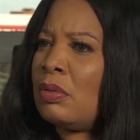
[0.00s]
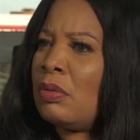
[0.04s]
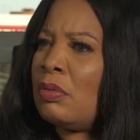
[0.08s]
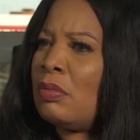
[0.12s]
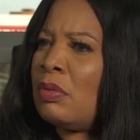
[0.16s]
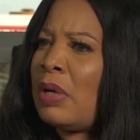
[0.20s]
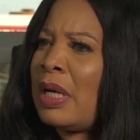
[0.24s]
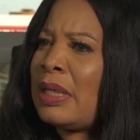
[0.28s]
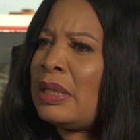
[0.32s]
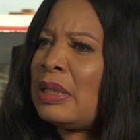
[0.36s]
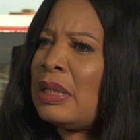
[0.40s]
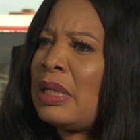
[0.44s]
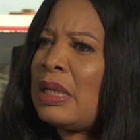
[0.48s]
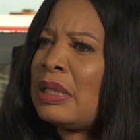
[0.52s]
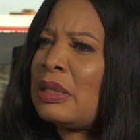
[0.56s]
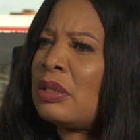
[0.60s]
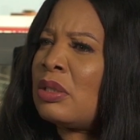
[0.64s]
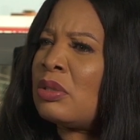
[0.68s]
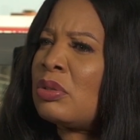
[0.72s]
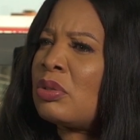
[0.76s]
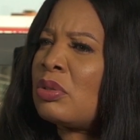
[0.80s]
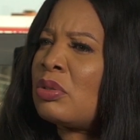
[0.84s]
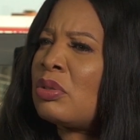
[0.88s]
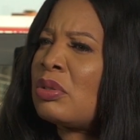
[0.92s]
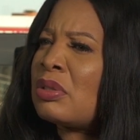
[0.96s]
Why did I
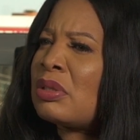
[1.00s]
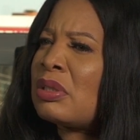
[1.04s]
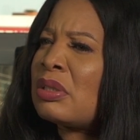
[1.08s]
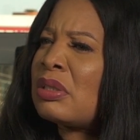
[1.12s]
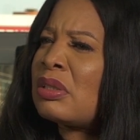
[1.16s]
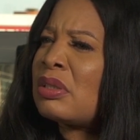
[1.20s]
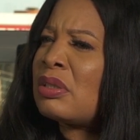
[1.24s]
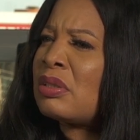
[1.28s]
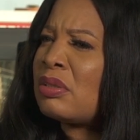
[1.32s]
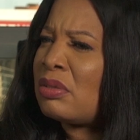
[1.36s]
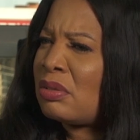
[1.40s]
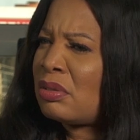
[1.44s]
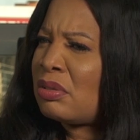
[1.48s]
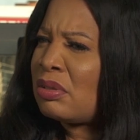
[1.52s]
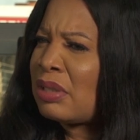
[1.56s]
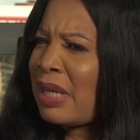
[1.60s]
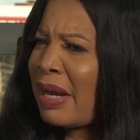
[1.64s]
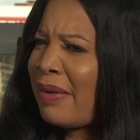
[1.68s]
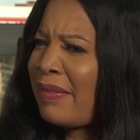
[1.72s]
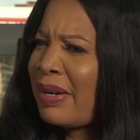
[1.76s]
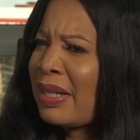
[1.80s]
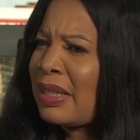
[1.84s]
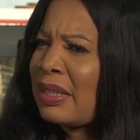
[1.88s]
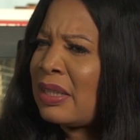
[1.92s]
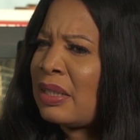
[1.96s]
turn to God
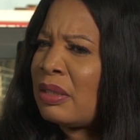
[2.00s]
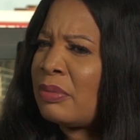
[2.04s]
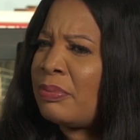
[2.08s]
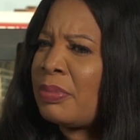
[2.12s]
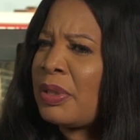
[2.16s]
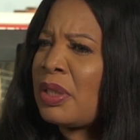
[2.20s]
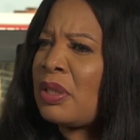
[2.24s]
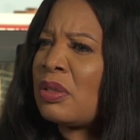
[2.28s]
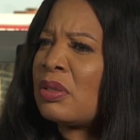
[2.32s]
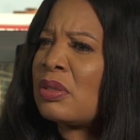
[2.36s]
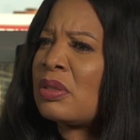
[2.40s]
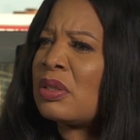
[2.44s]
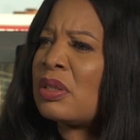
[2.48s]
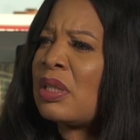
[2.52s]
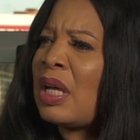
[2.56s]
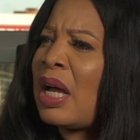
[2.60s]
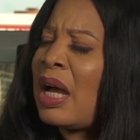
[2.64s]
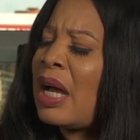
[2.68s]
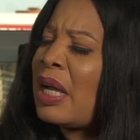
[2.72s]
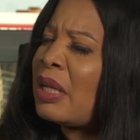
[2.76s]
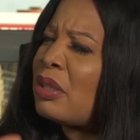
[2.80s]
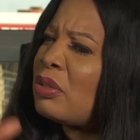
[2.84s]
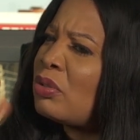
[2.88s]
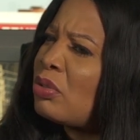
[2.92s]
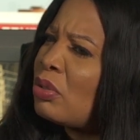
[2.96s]
directly? Because
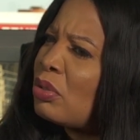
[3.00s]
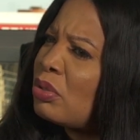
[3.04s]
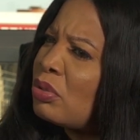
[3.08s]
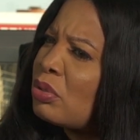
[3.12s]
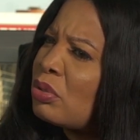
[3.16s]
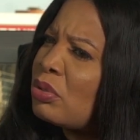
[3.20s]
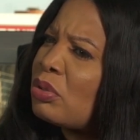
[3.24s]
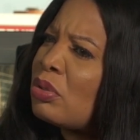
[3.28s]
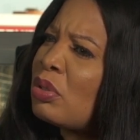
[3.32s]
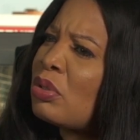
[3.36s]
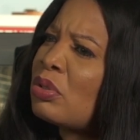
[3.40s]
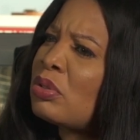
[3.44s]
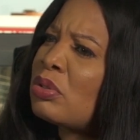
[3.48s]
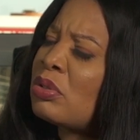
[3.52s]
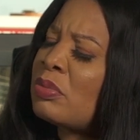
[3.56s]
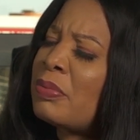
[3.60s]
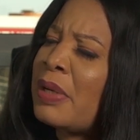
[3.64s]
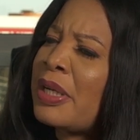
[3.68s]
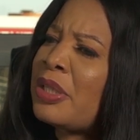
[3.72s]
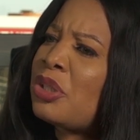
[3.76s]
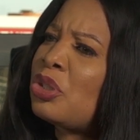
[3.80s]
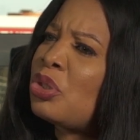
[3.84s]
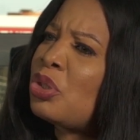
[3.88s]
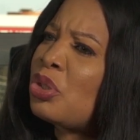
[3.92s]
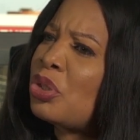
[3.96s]
I talked to
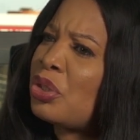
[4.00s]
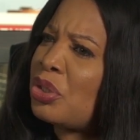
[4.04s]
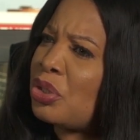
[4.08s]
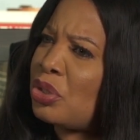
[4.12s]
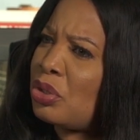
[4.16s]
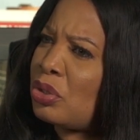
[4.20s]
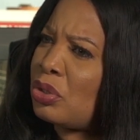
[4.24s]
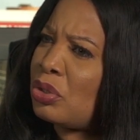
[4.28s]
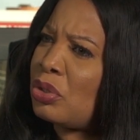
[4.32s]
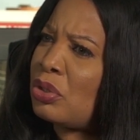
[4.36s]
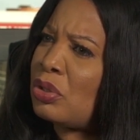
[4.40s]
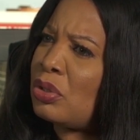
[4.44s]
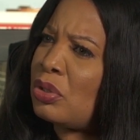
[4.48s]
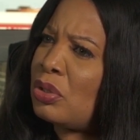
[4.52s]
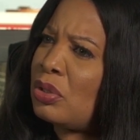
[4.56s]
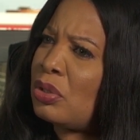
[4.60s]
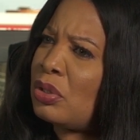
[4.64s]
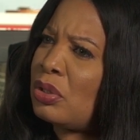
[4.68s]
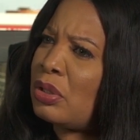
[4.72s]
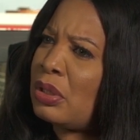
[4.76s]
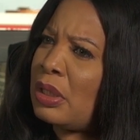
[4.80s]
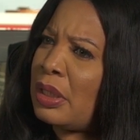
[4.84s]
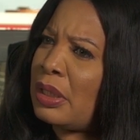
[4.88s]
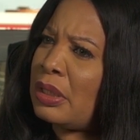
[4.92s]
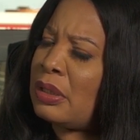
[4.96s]
my church
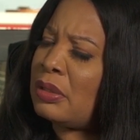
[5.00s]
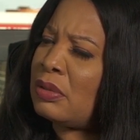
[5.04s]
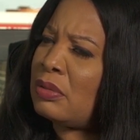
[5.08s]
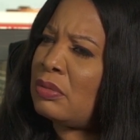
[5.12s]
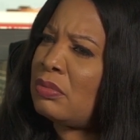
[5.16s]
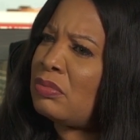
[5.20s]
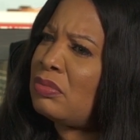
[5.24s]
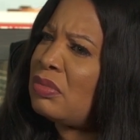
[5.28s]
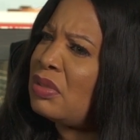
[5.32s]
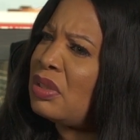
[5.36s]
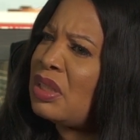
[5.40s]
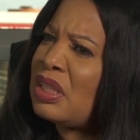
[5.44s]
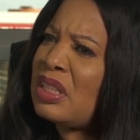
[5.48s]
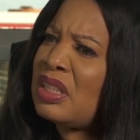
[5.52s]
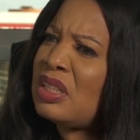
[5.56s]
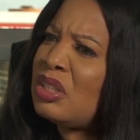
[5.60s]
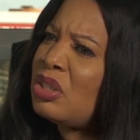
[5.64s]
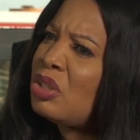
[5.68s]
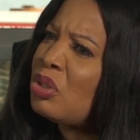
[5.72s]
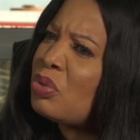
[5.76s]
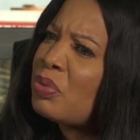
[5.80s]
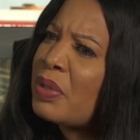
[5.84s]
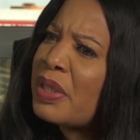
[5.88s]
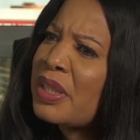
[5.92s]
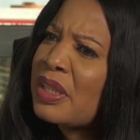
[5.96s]
then. They
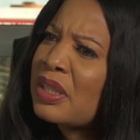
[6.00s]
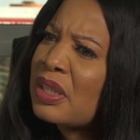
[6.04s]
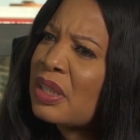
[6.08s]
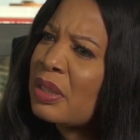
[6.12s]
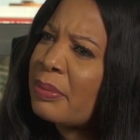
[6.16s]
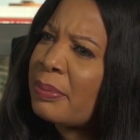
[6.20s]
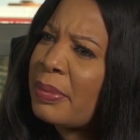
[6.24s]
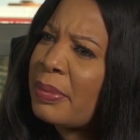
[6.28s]
didn't do anything